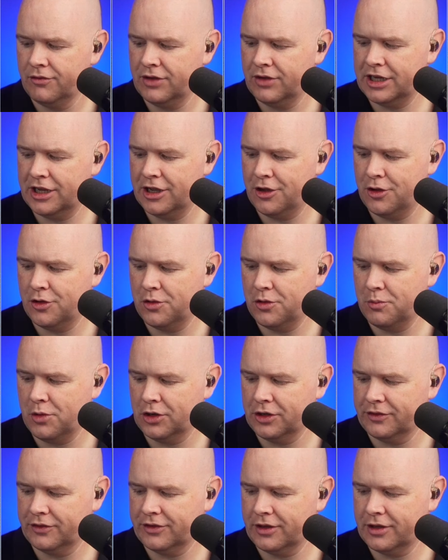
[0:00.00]
video
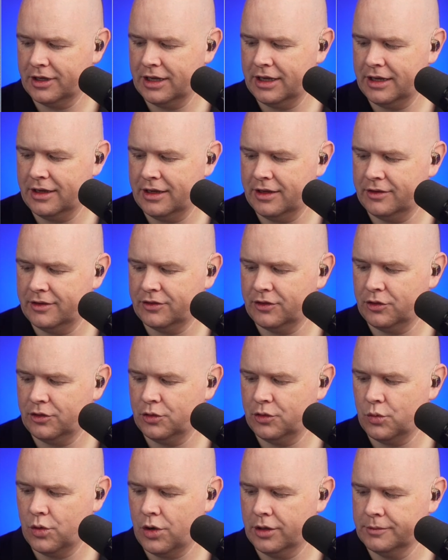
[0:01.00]
monitor is
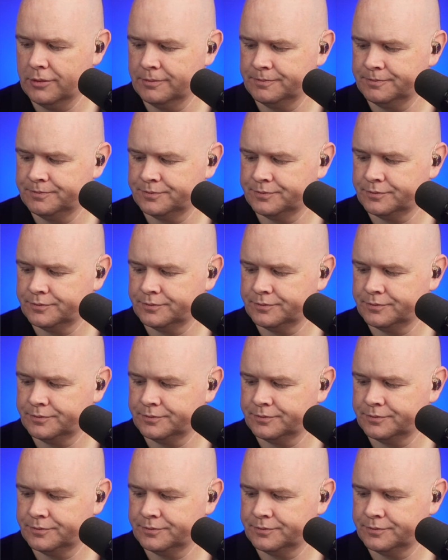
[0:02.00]
the one